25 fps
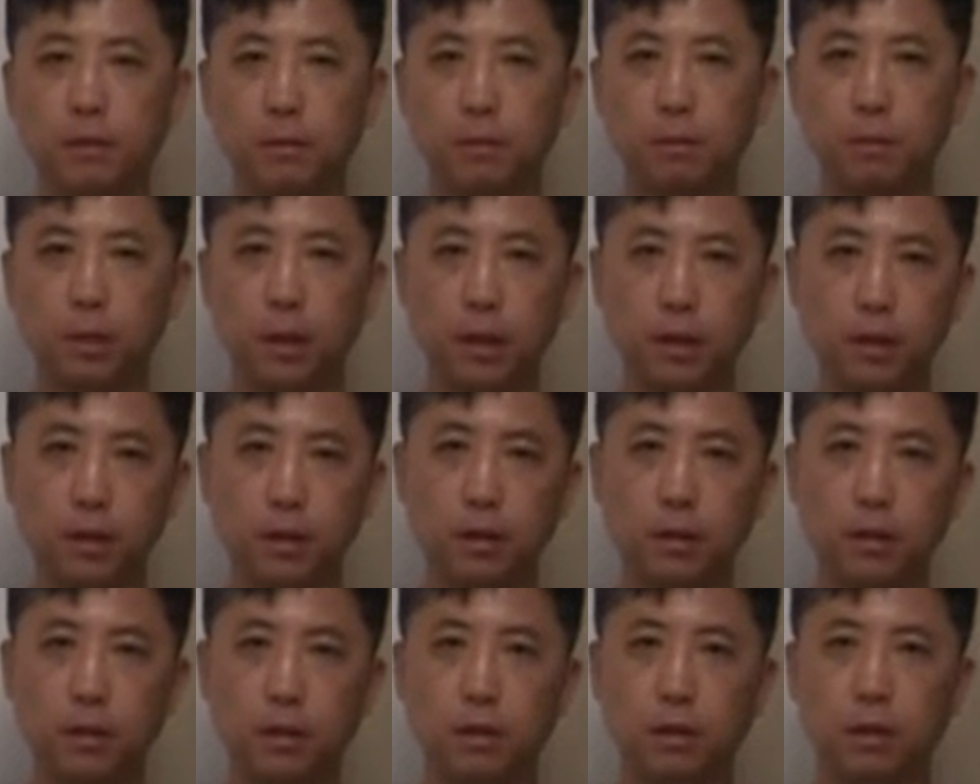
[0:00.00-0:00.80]
But
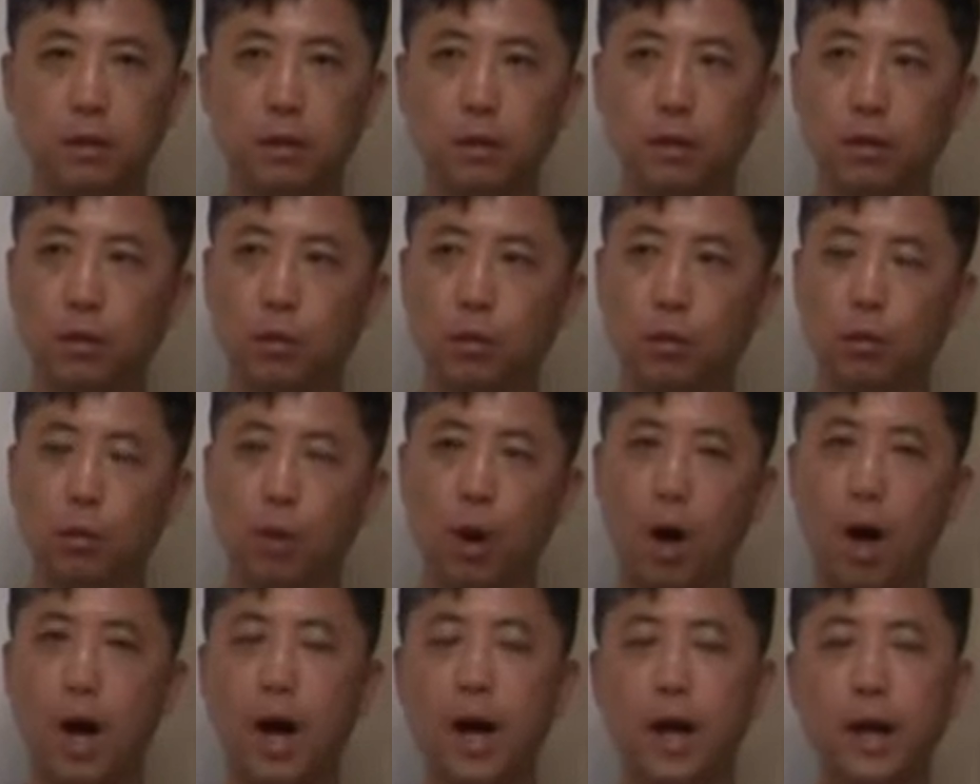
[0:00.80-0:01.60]

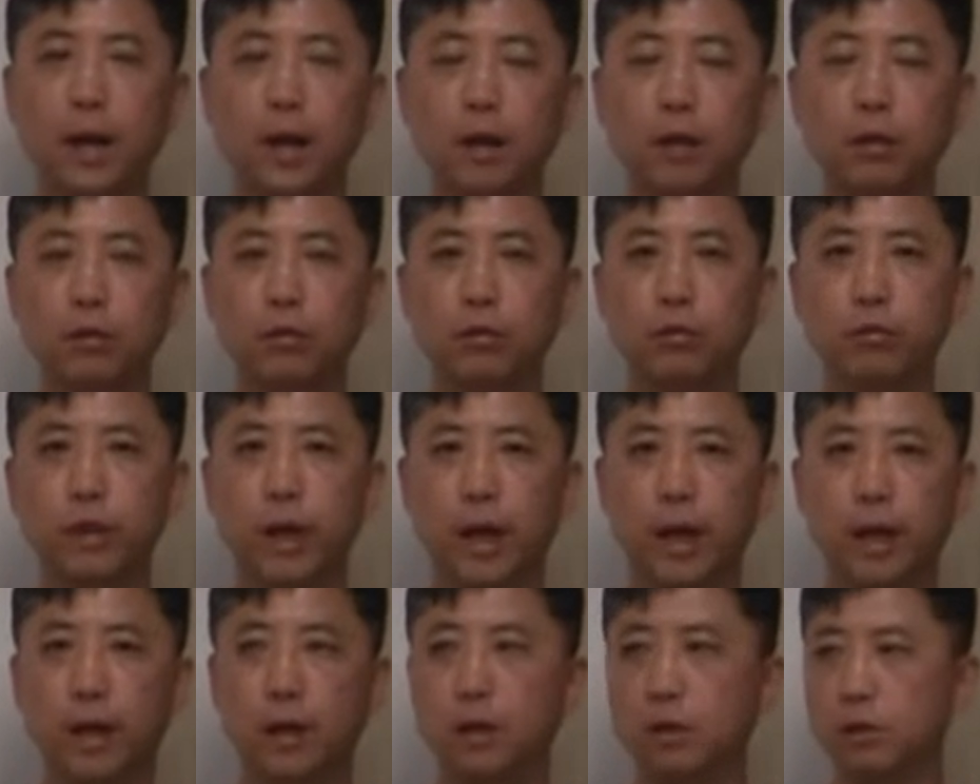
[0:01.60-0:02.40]
why do
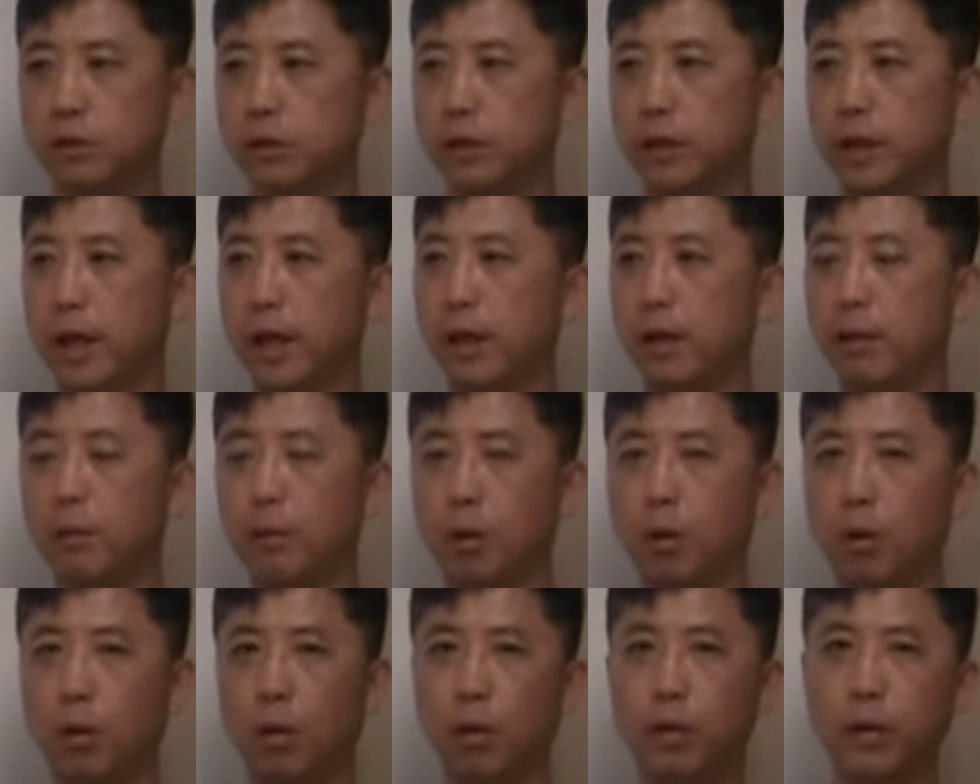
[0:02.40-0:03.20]
they stay up
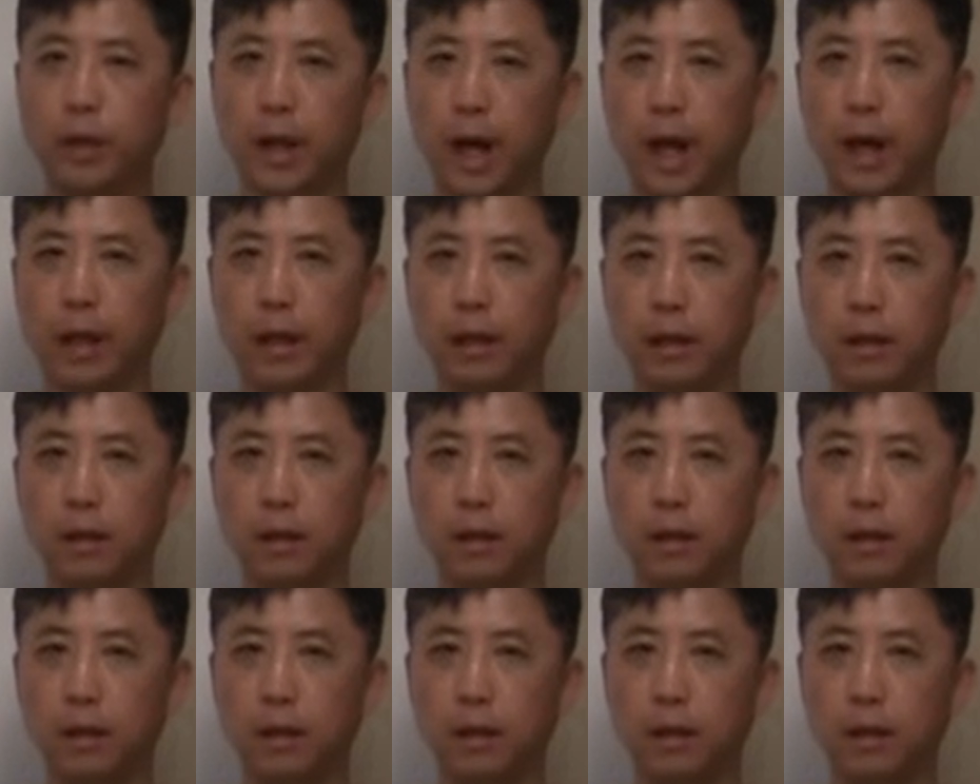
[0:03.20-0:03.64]
all night